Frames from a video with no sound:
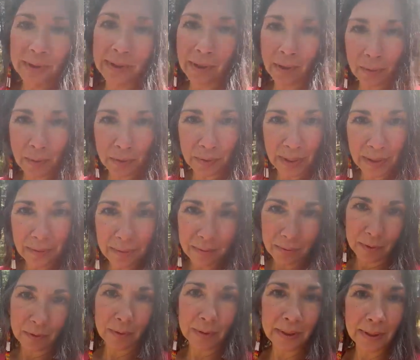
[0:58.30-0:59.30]
ceremony,
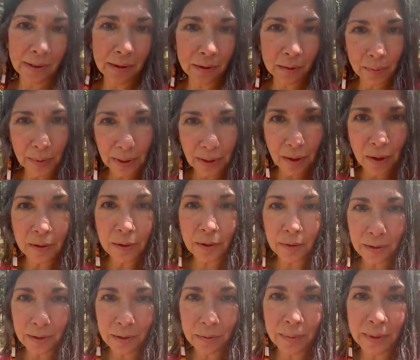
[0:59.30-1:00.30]
which was a little bit longer,
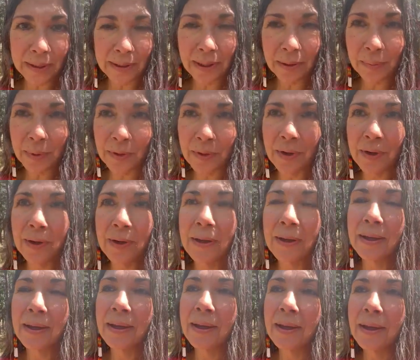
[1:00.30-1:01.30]
a little bit deeper.
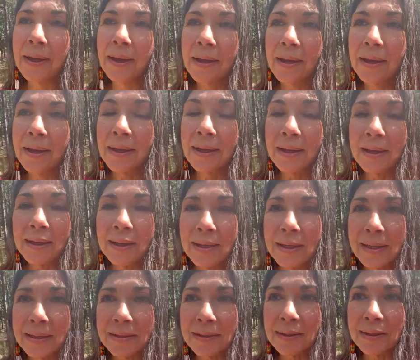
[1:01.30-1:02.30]

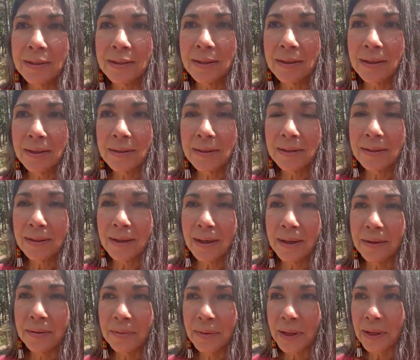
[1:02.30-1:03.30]
And
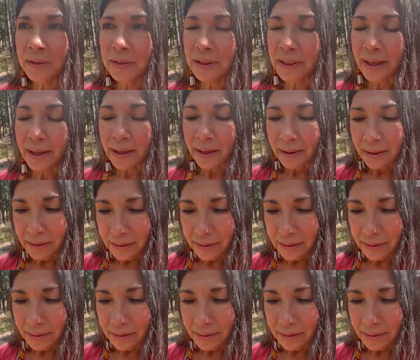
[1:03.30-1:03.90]
I felt like